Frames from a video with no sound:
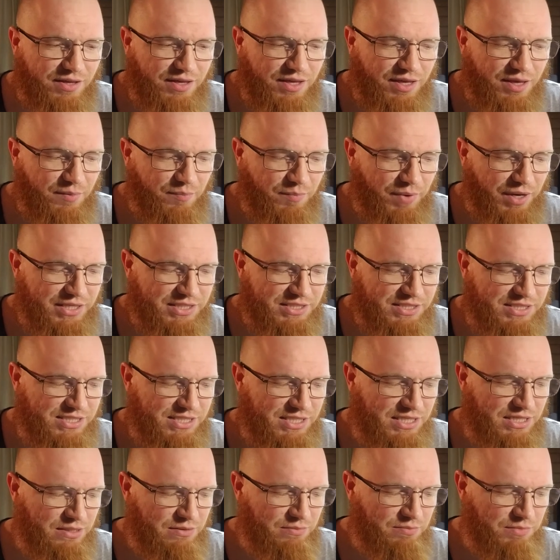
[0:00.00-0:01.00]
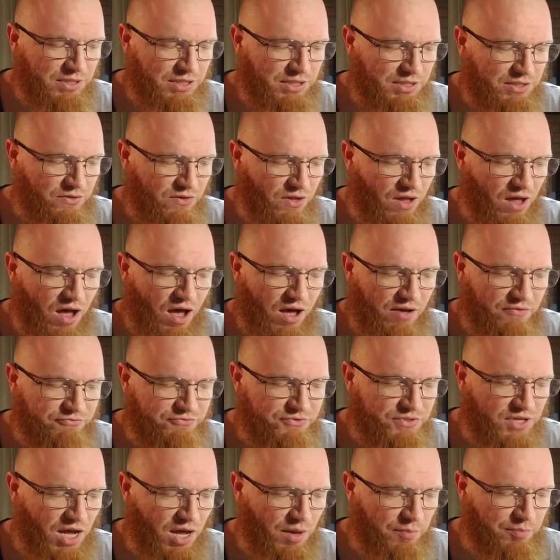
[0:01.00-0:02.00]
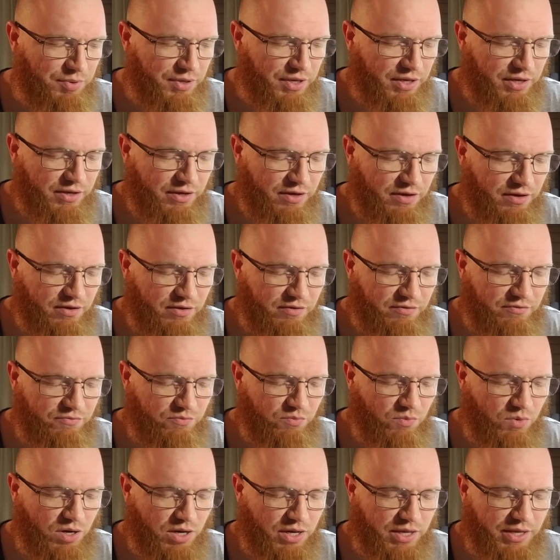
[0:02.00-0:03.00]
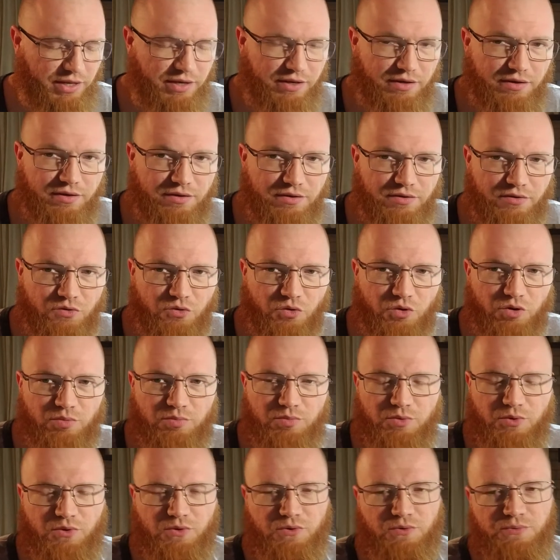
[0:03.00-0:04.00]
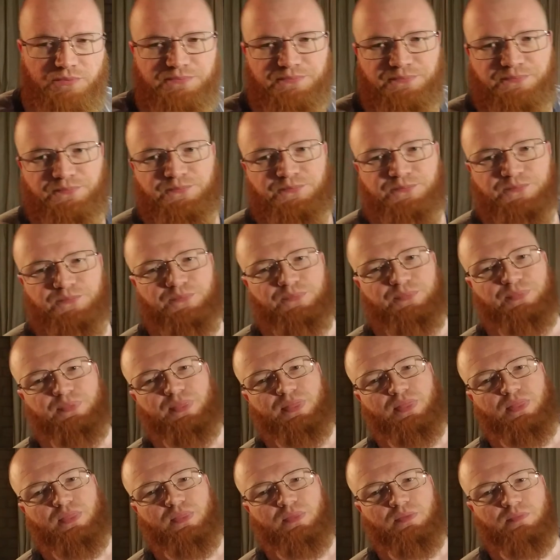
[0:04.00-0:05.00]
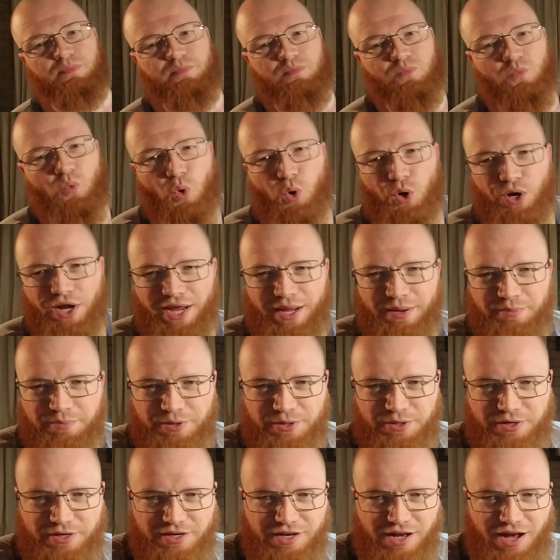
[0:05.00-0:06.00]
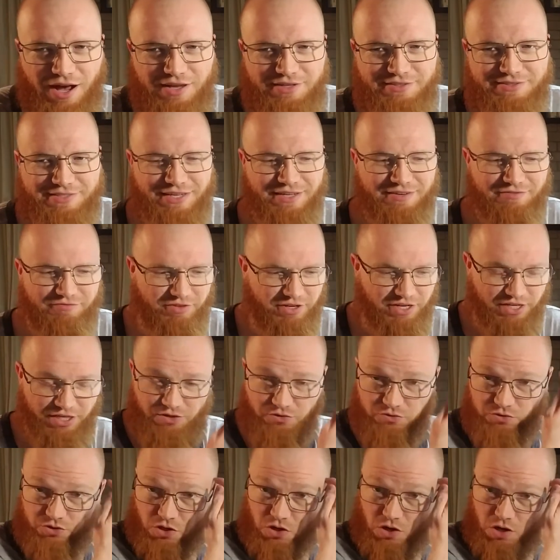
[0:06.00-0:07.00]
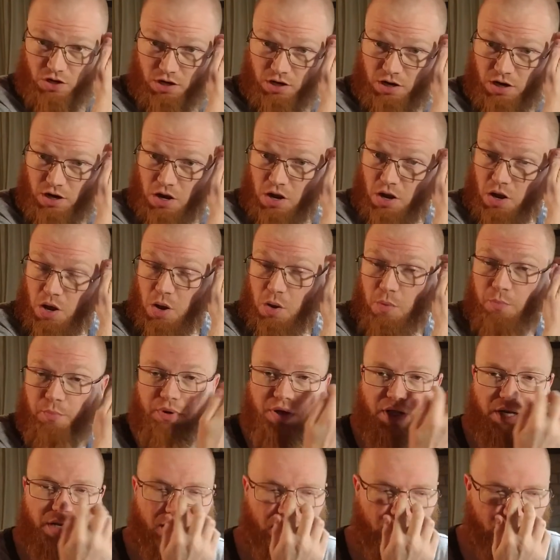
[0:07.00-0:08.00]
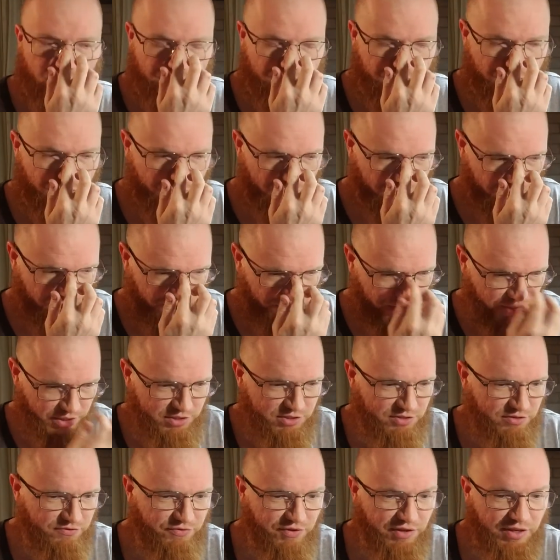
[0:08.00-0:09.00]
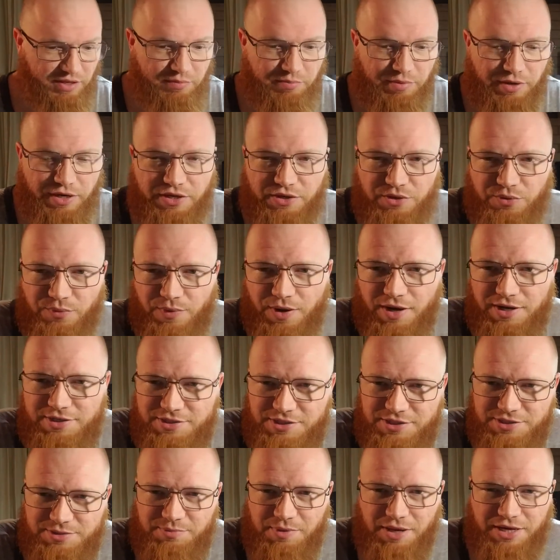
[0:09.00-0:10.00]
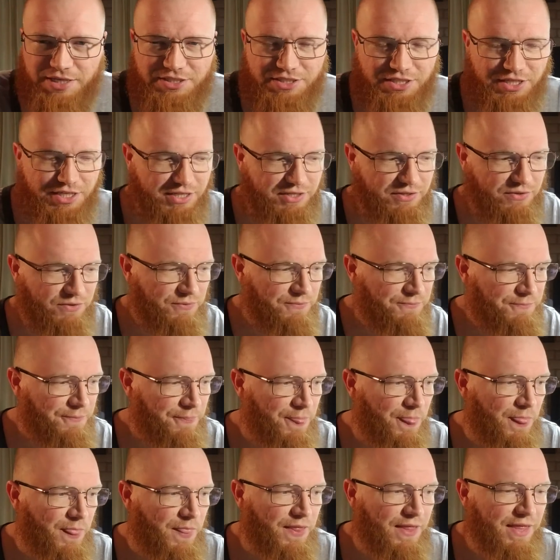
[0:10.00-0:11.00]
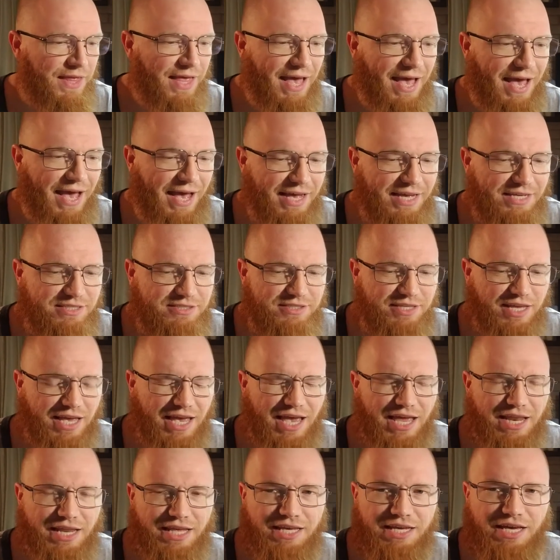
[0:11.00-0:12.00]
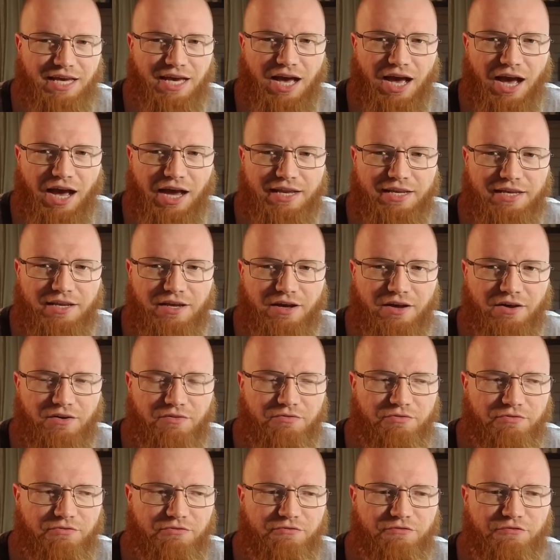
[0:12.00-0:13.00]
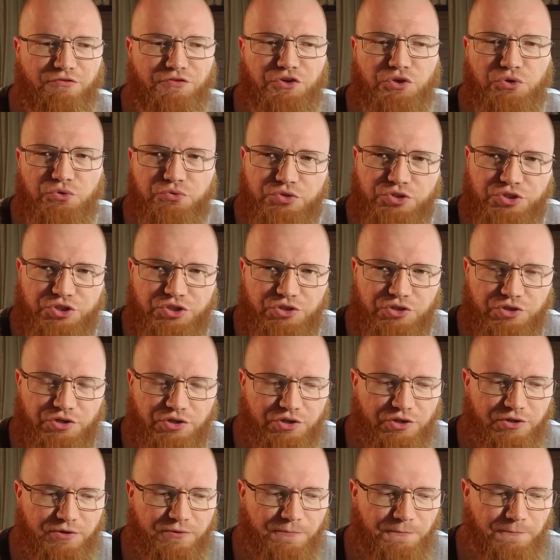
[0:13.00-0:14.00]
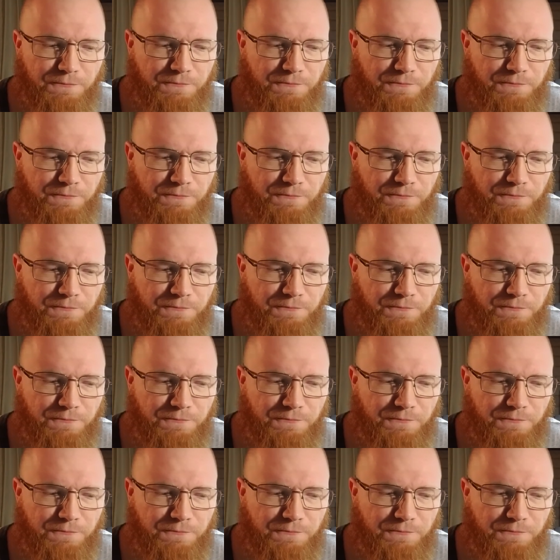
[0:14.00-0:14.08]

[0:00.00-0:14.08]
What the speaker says: It might seem a little off topic of what normal Warhammer content videos are, but I'm curious if anybody who watches my channel has any kind of future